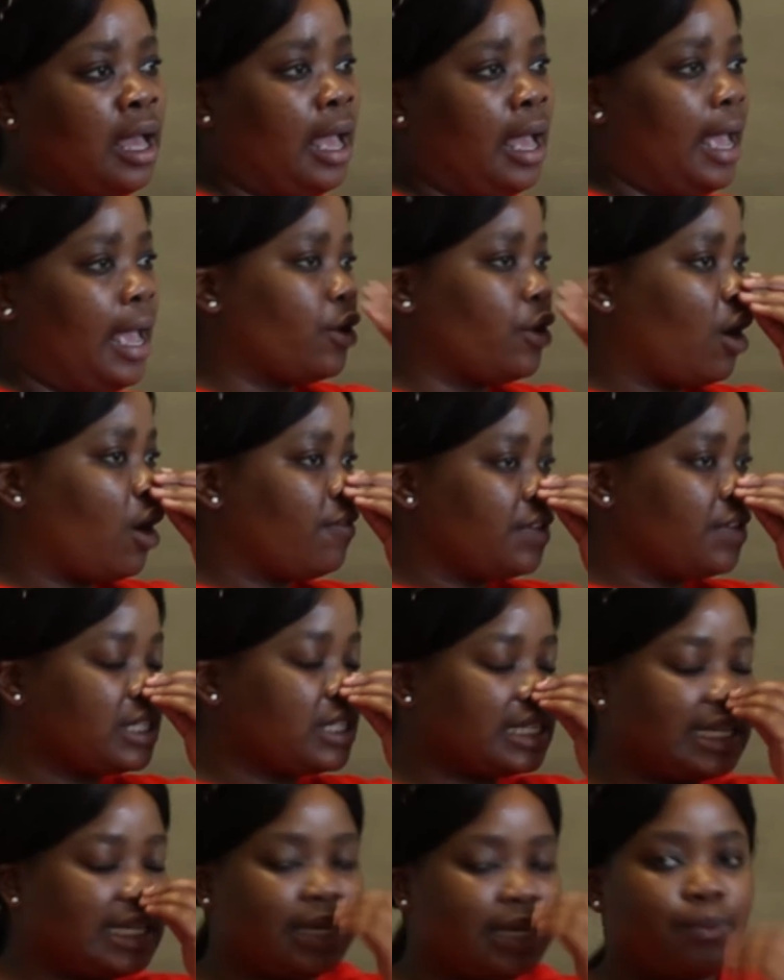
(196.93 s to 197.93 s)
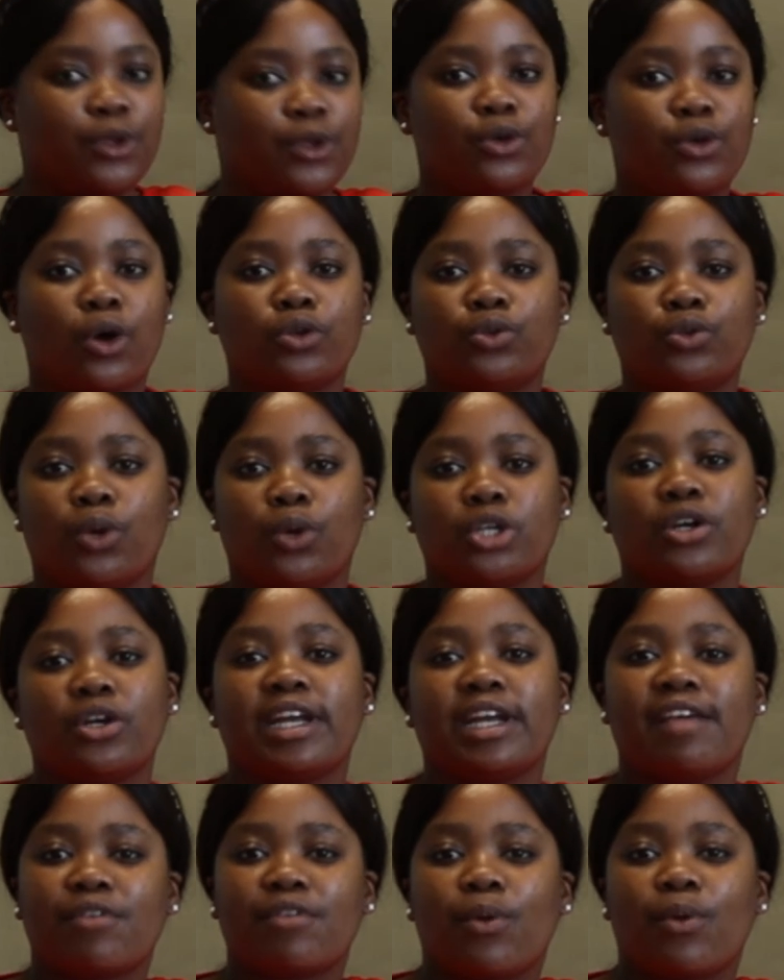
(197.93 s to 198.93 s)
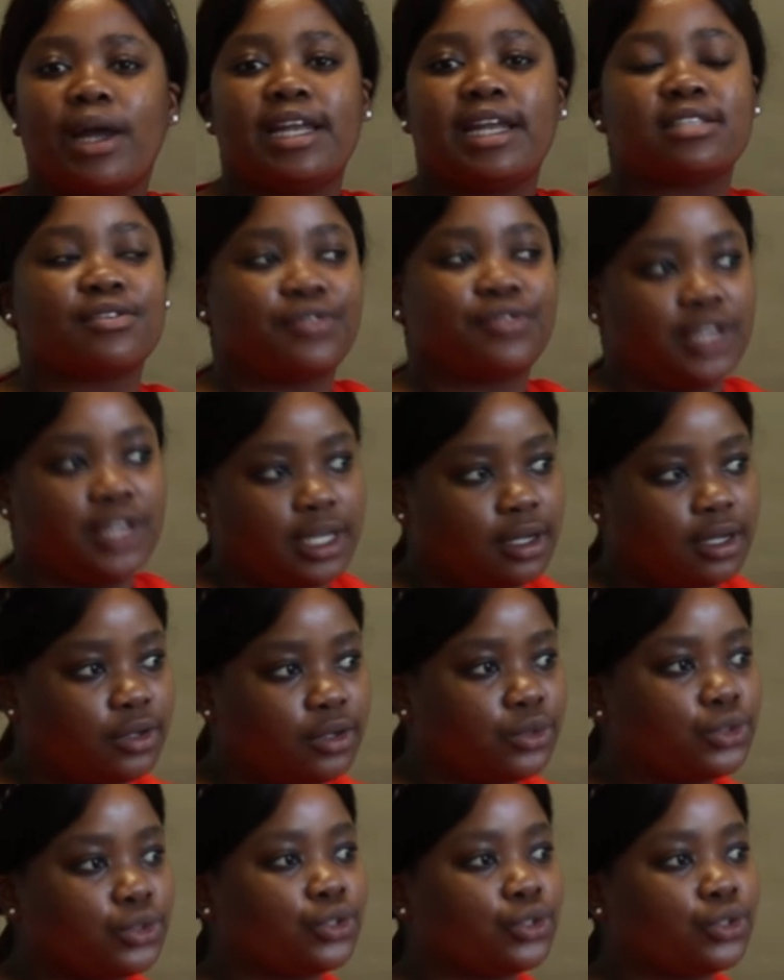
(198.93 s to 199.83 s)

And obviously, when you go to work, not everyone has a vehicle.